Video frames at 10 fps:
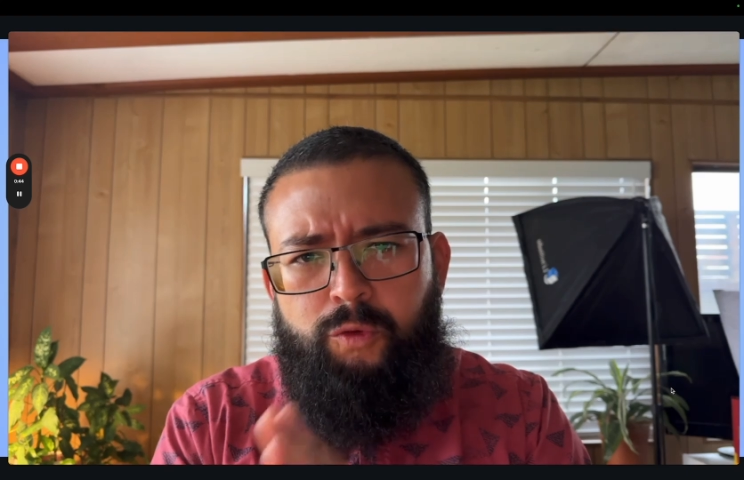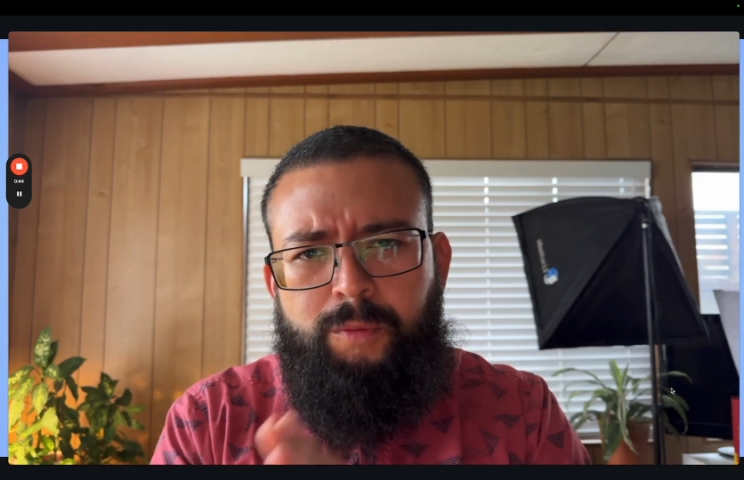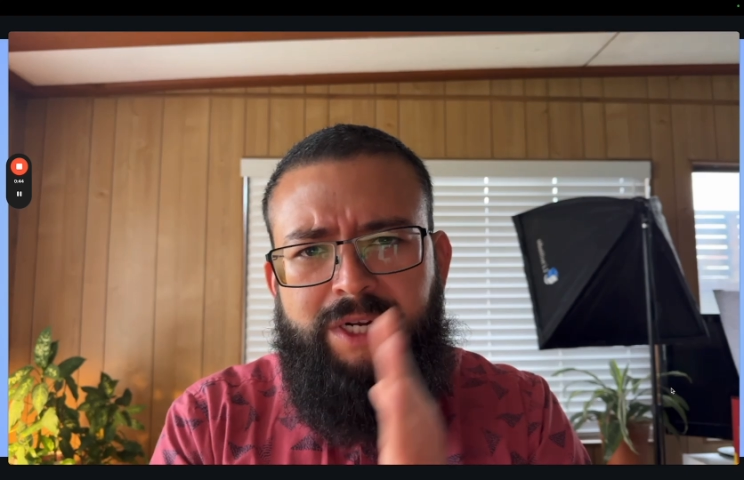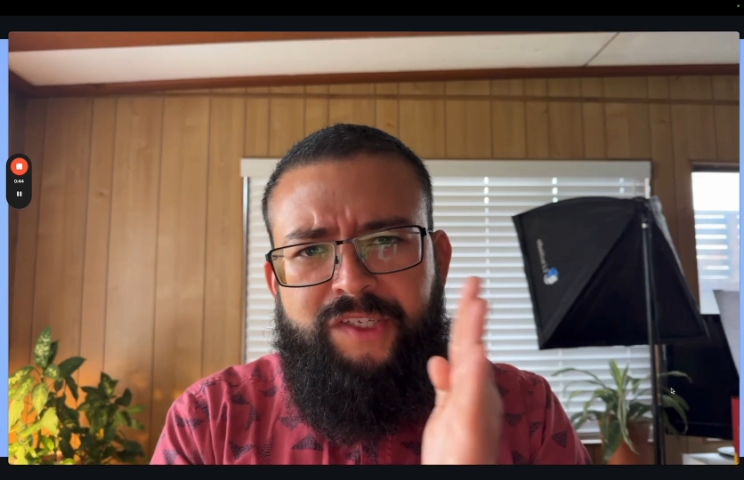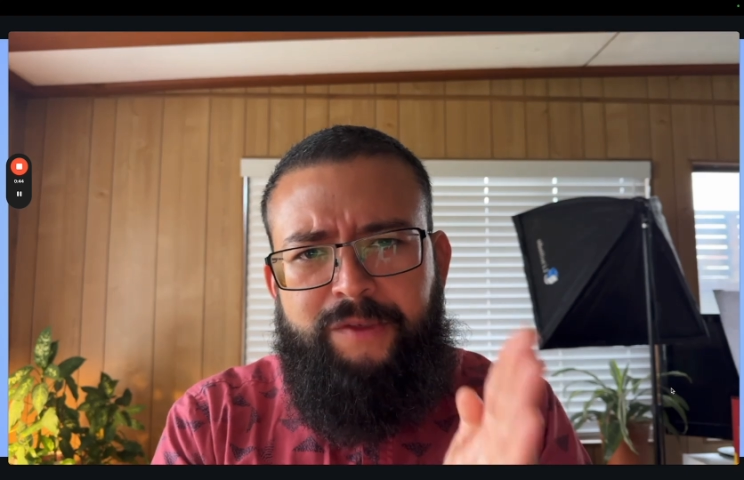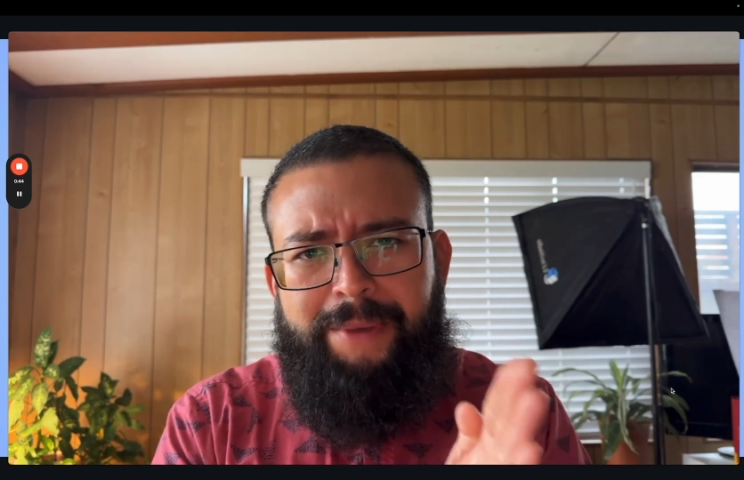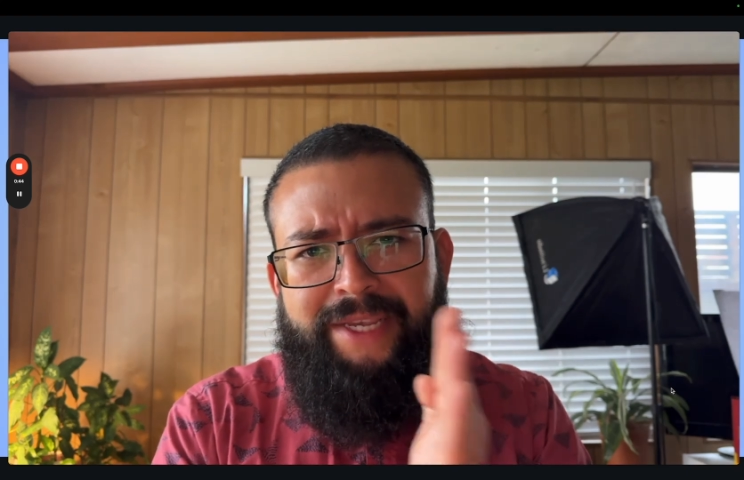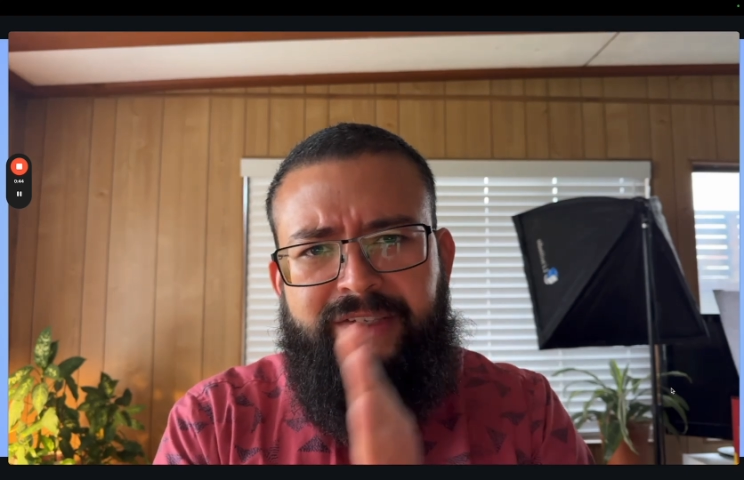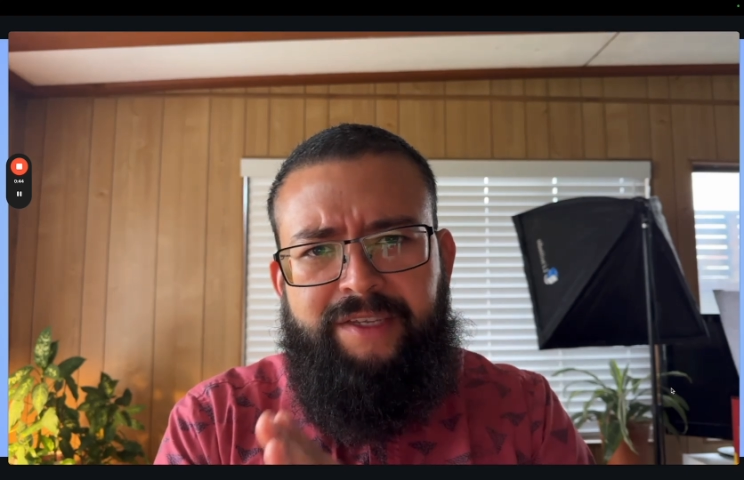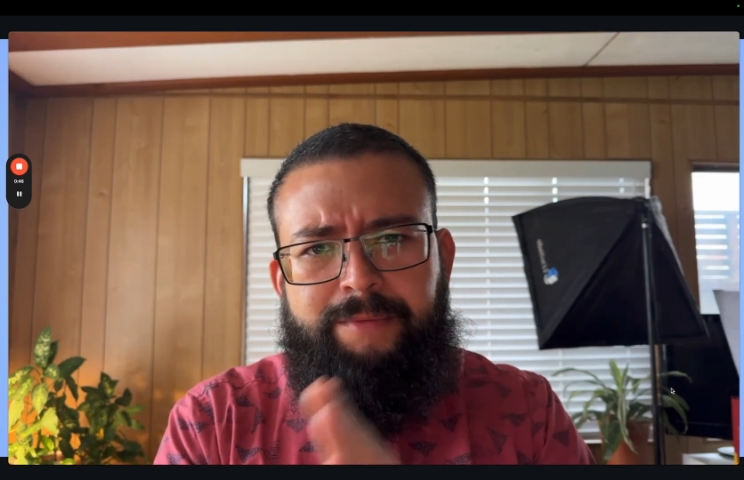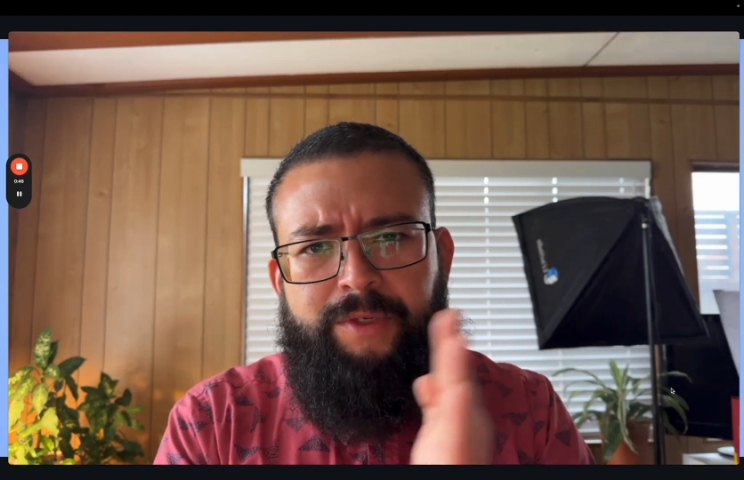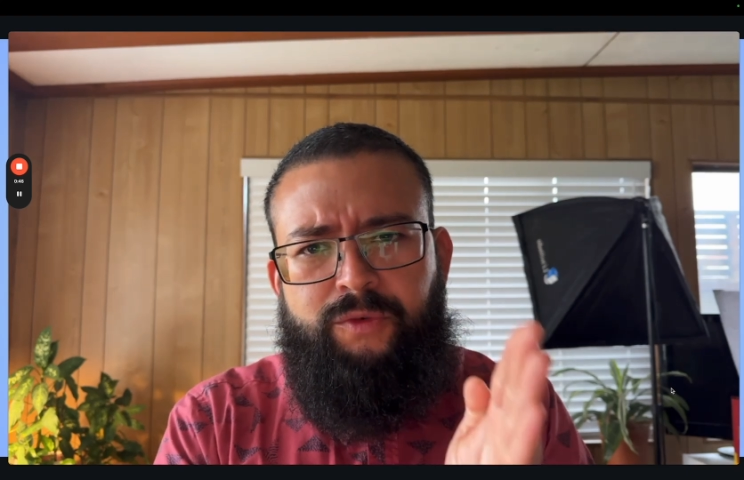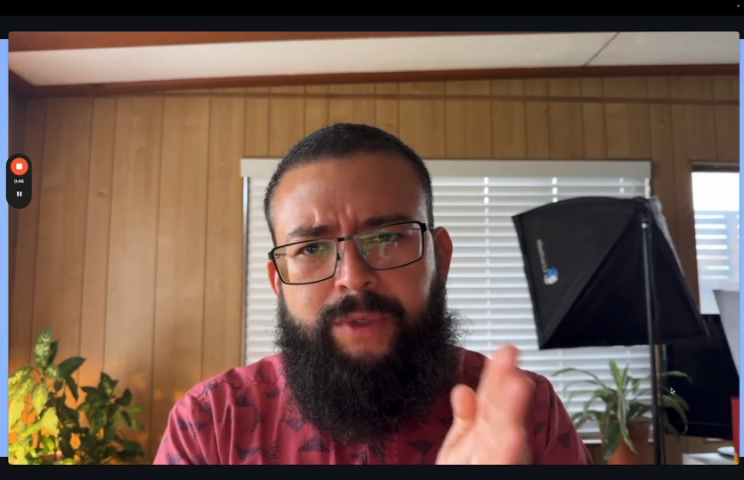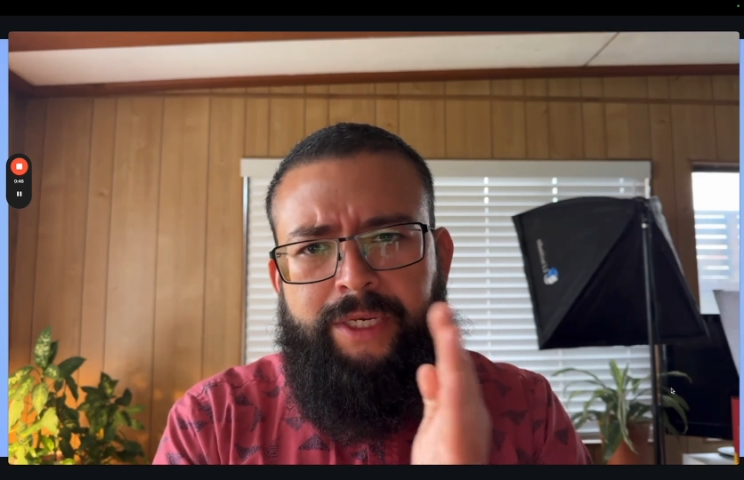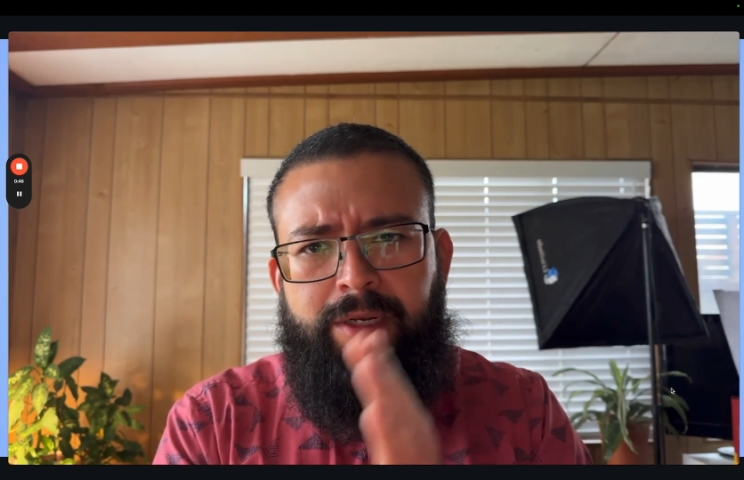much space in between